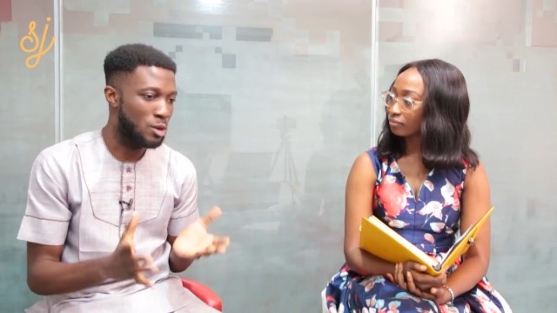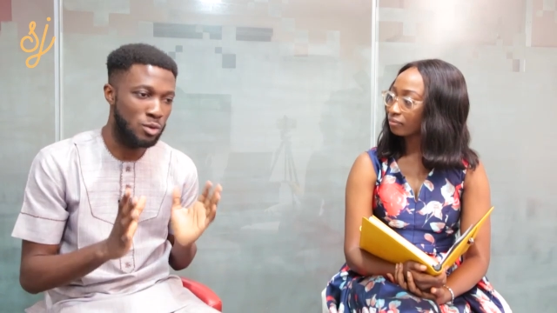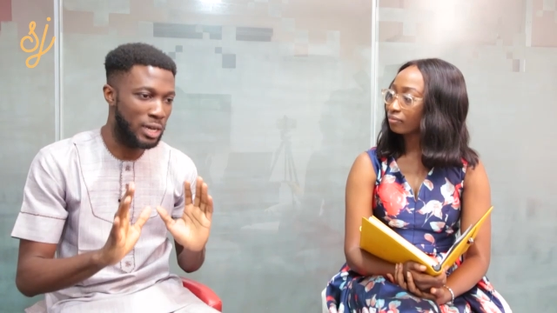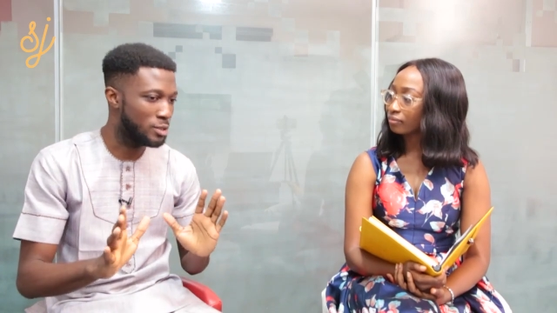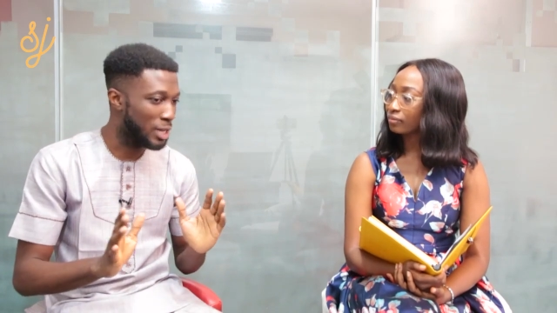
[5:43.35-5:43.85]
Speaker 1: I
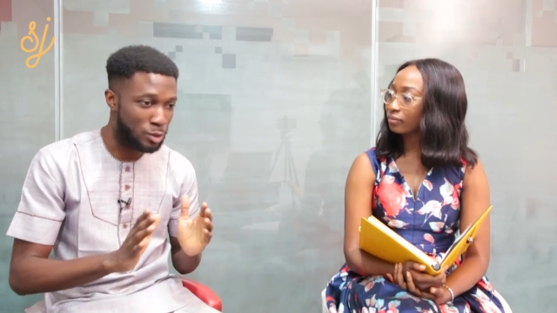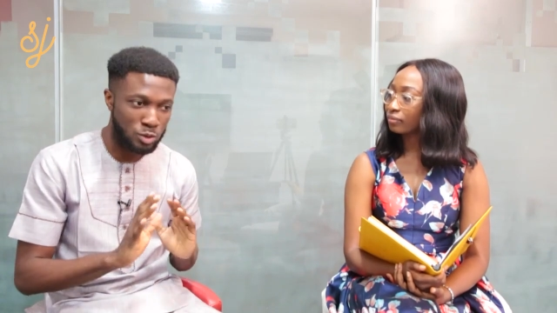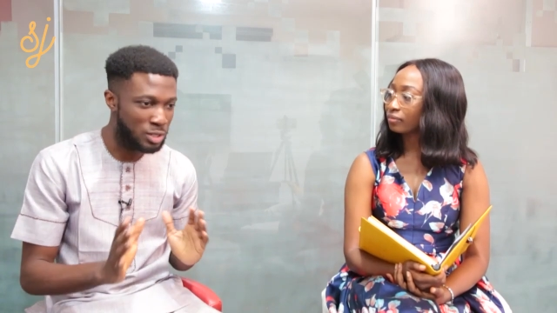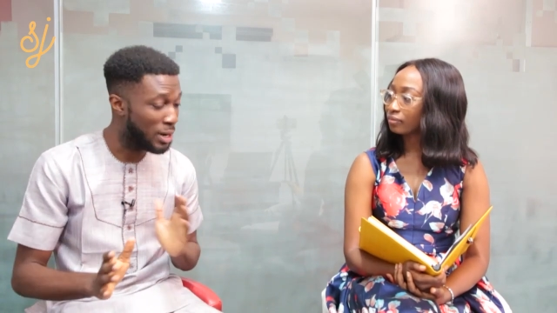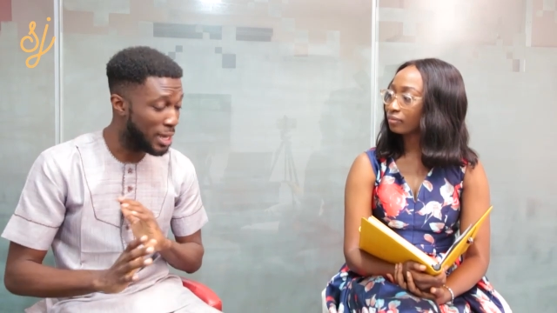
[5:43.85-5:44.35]
won't lie to you. I
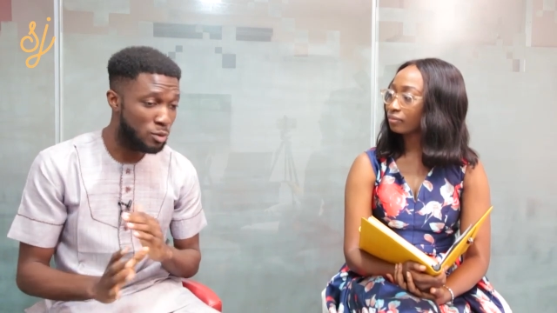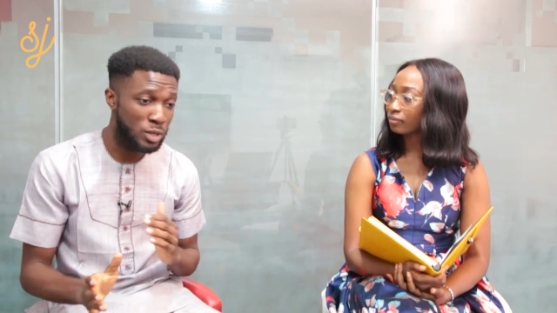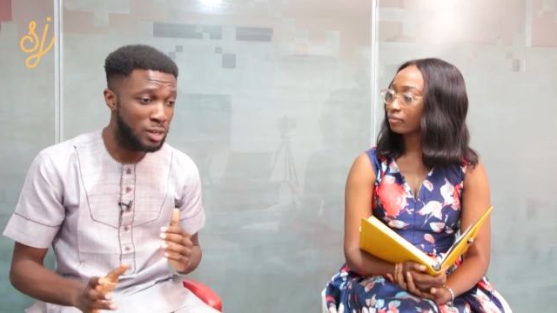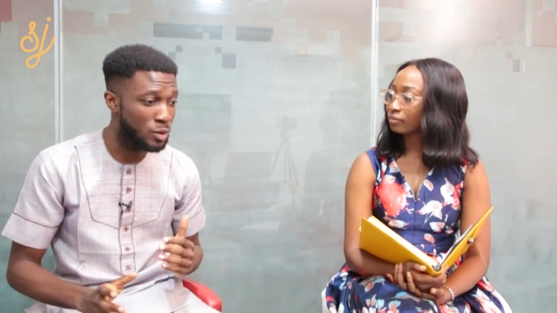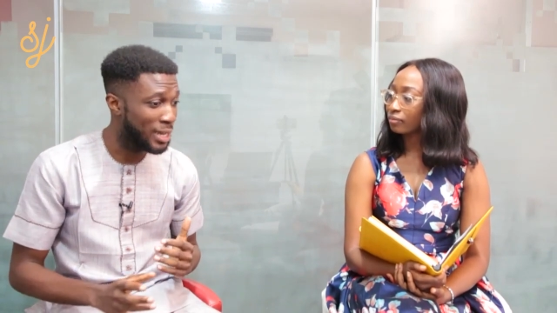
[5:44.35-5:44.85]
told him I like
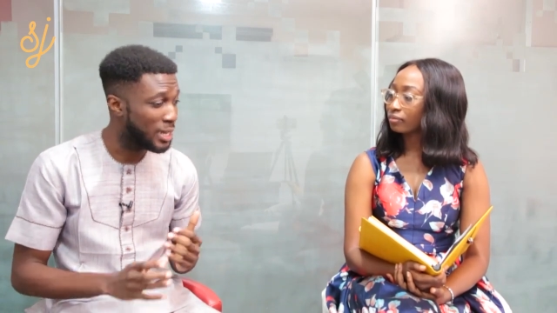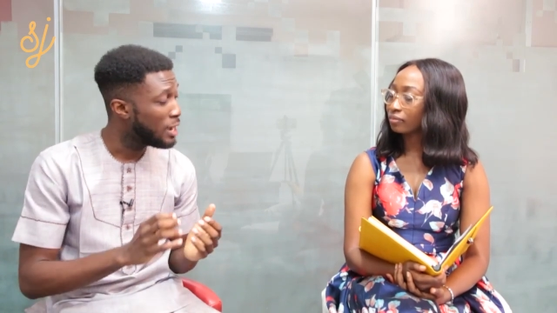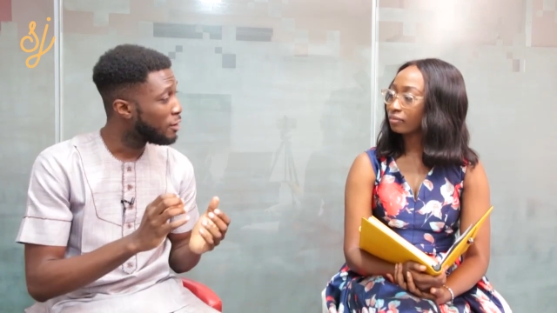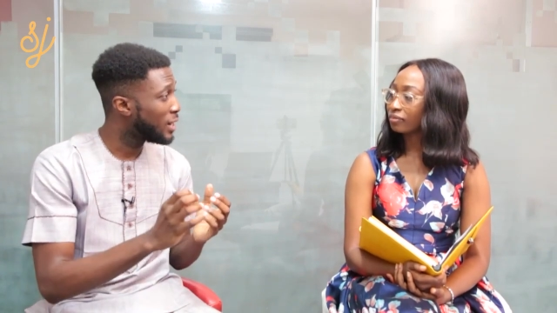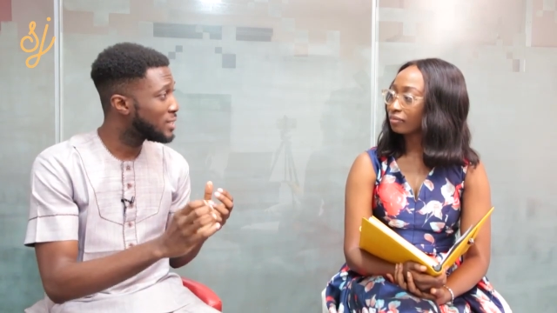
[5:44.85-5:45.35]
what you are doing, like
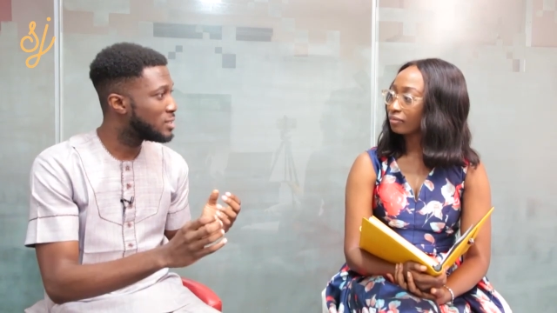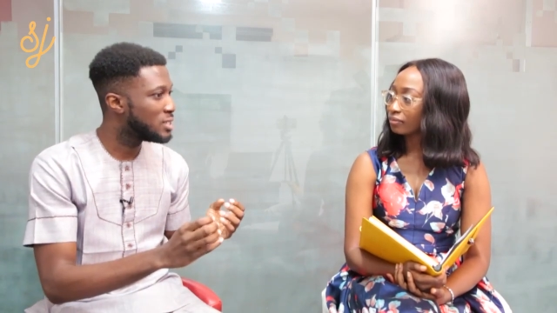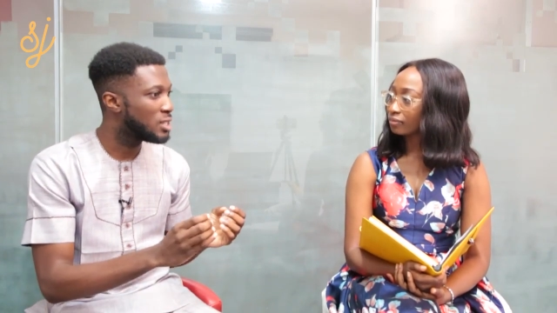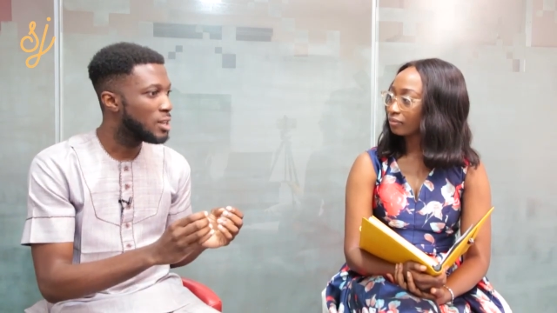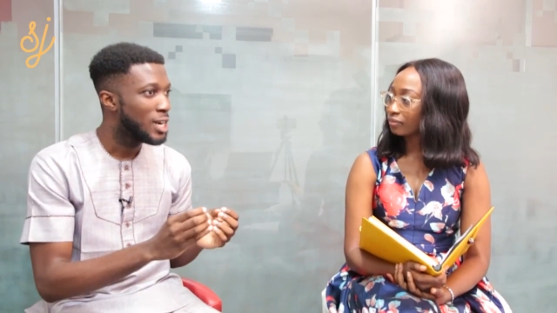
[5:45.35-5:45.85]

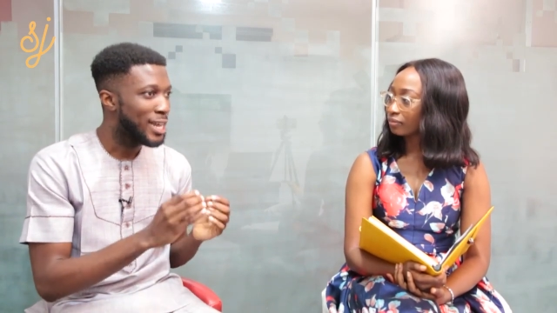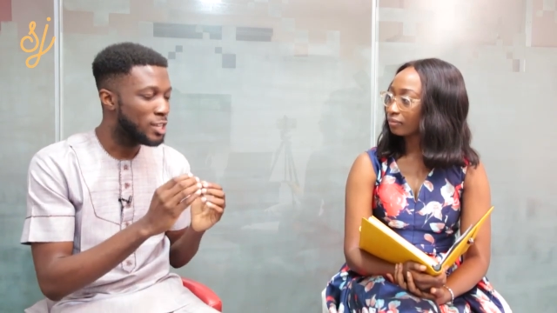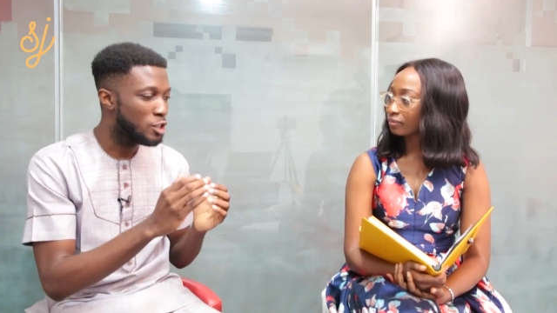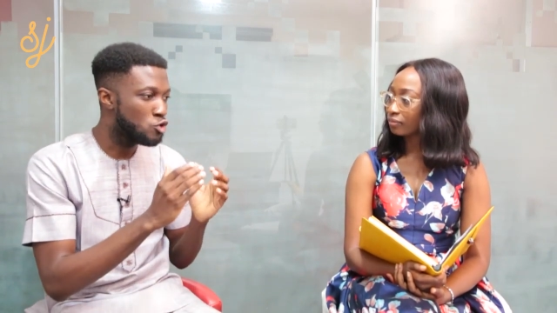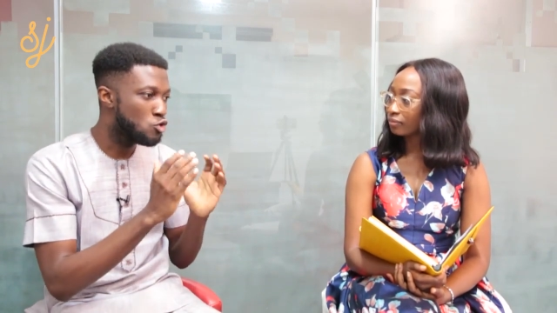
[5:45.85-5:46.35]
writing,
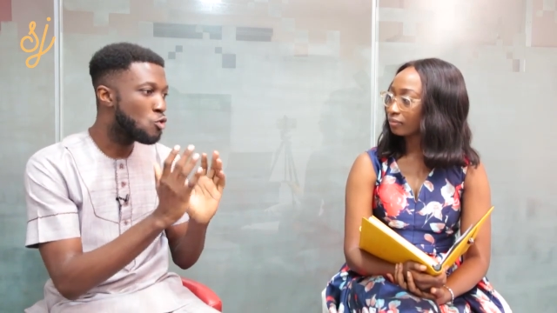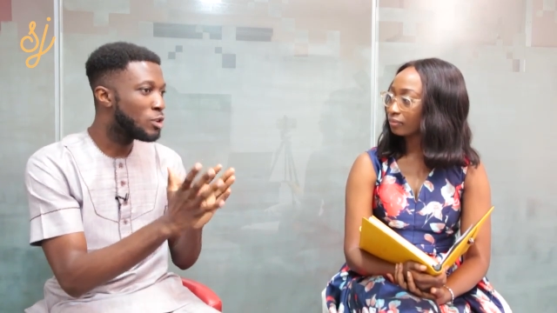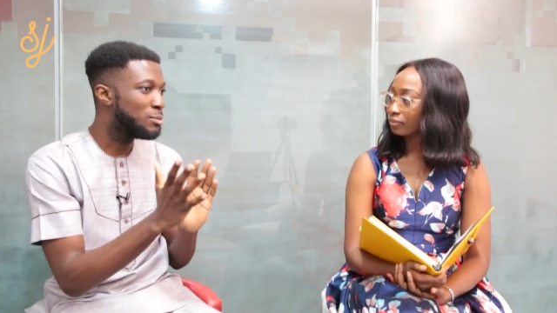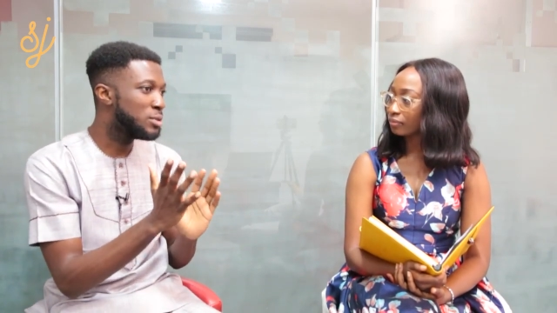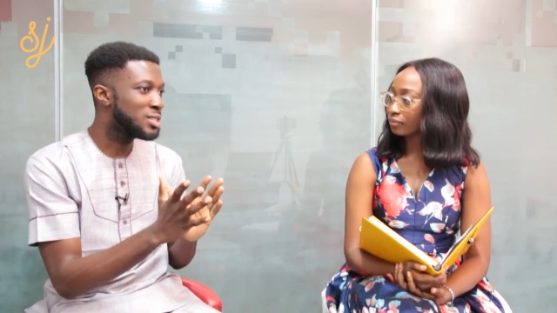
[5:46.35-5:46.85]
like you know
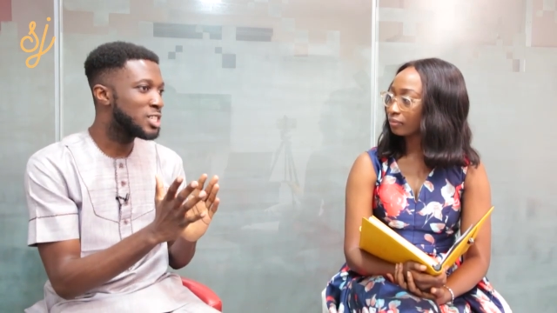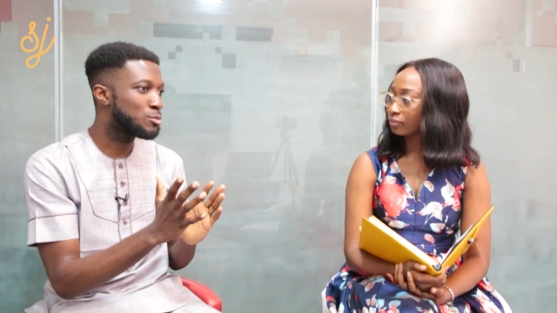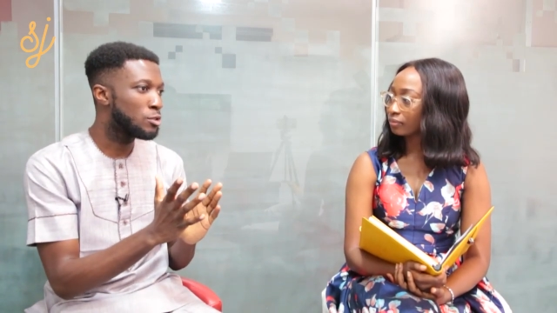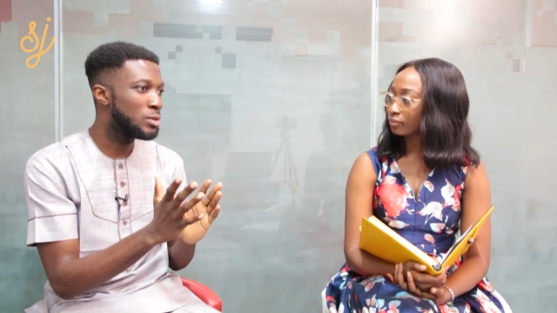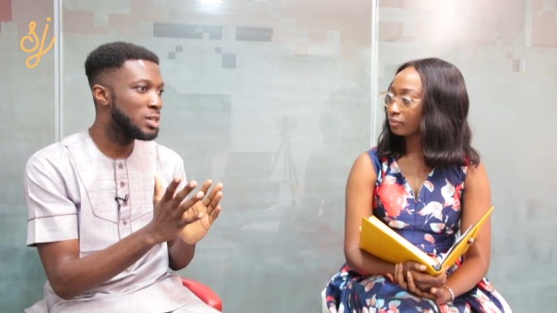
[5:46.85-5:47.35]
what the
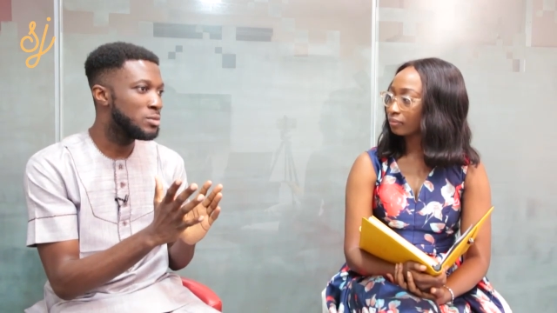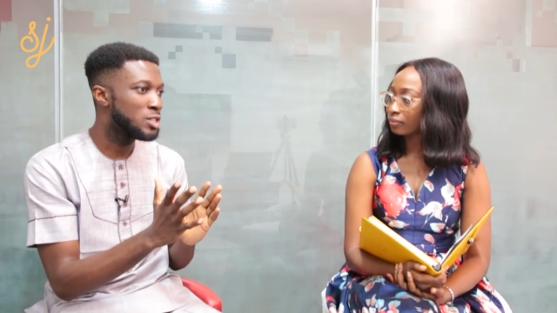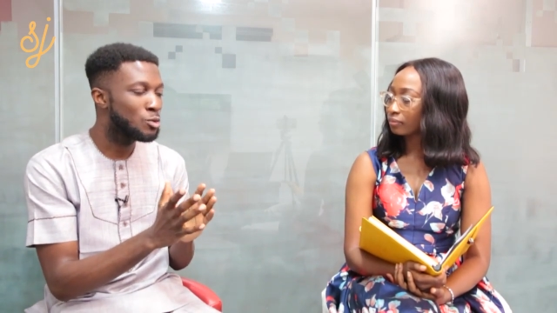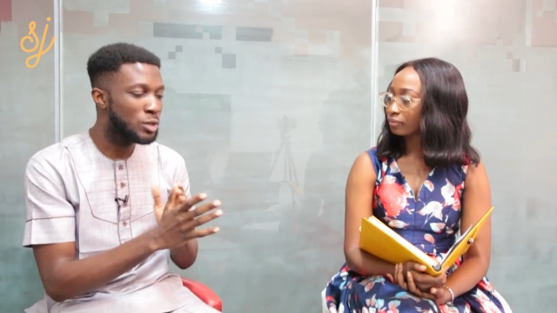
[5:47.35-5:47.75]
business problem is.